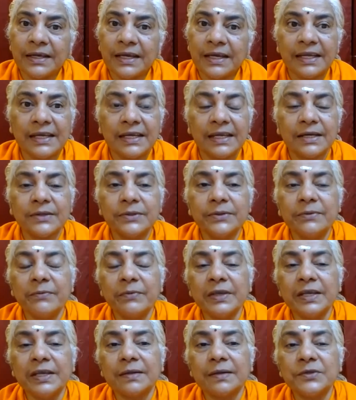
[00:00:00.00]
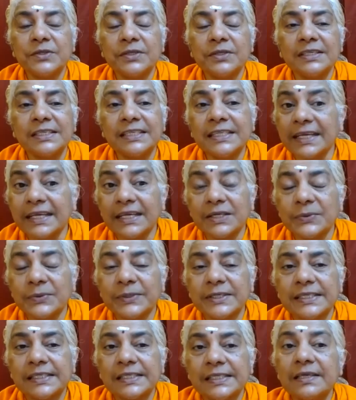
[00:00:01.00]
And now we come to the second
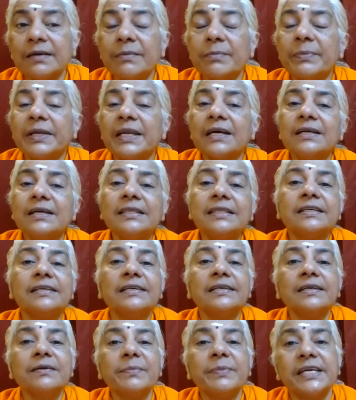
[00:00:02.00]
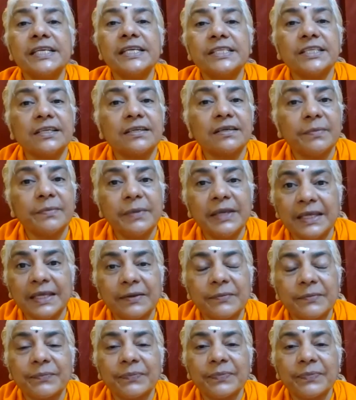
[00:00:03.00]
verse. Prataha bhajami.